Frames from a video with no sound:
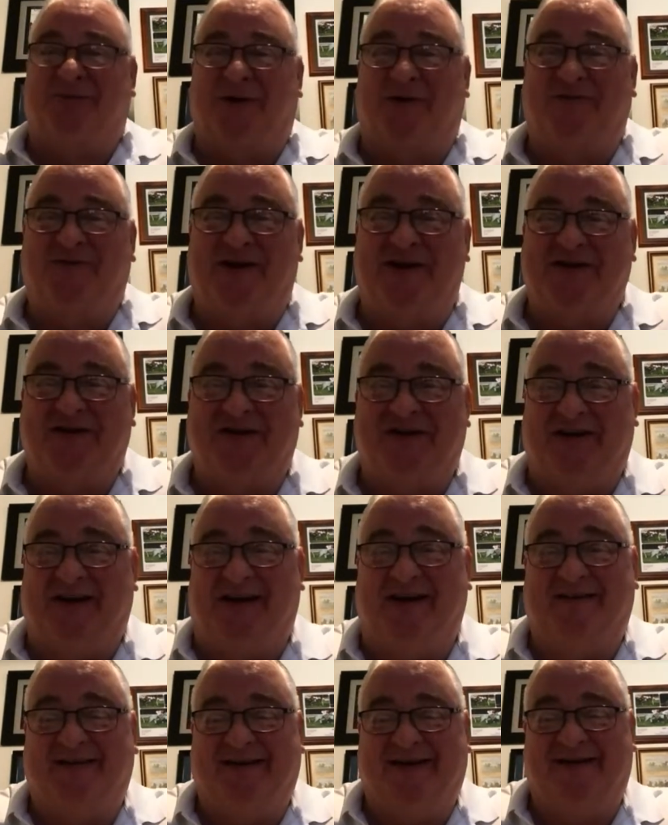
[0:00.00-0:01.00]
Professor,
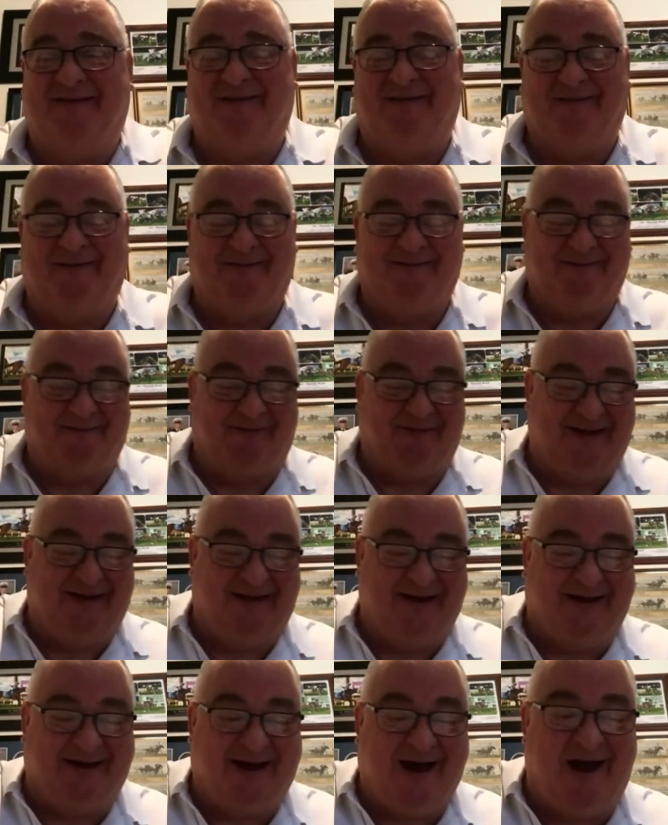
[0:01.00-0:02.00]
you're
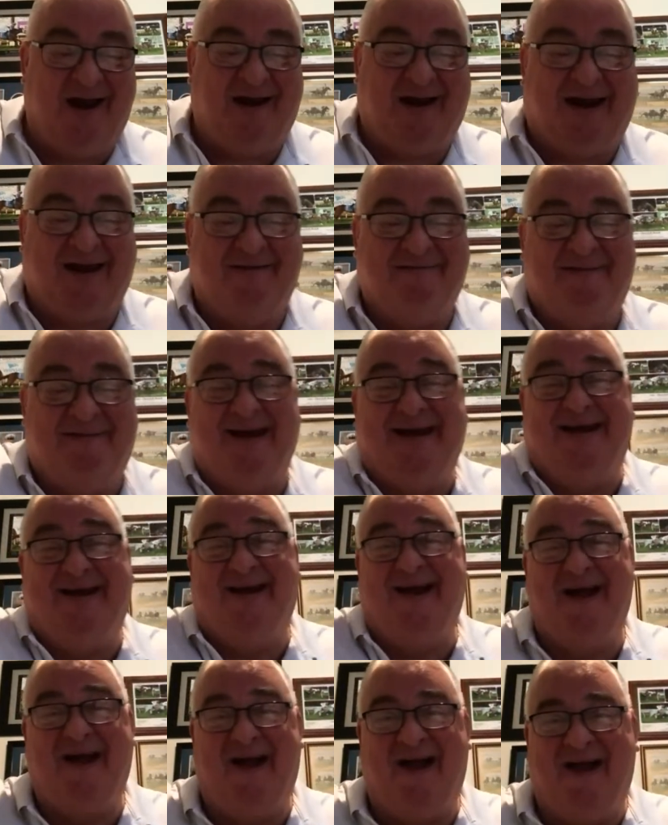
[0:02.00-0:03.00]
going to give me
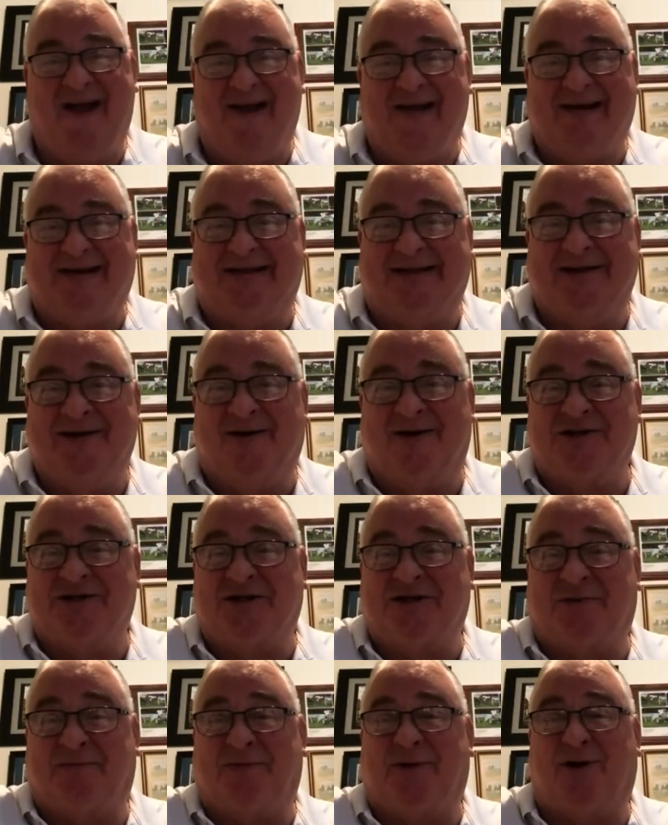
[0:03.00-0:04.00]
a nice
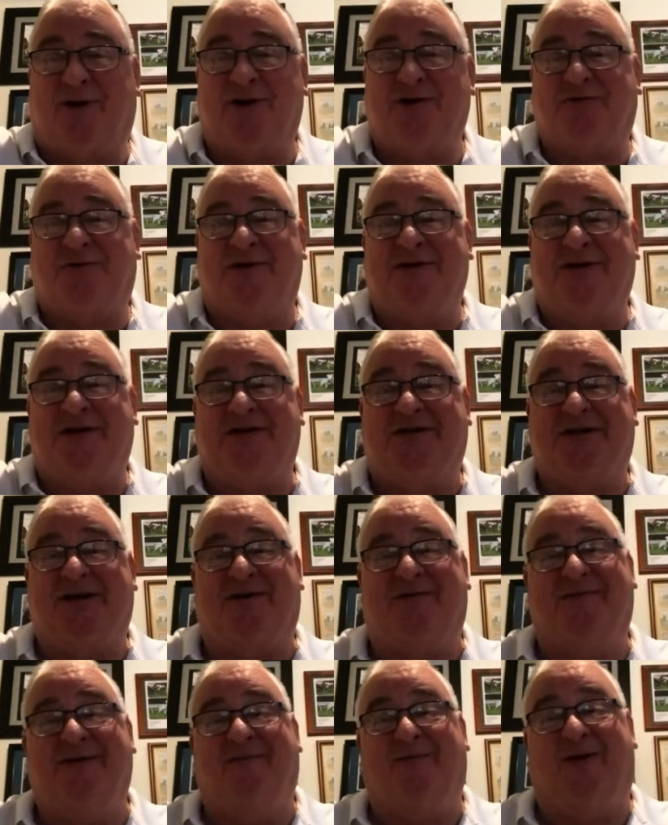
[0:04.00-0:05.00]
surprise when you
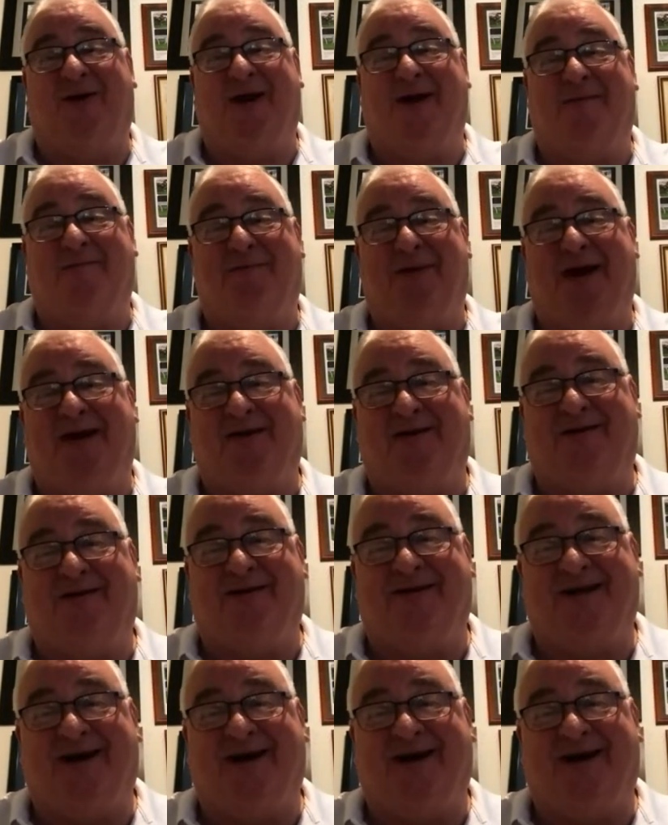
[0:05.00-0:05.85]
tell me what our bet of the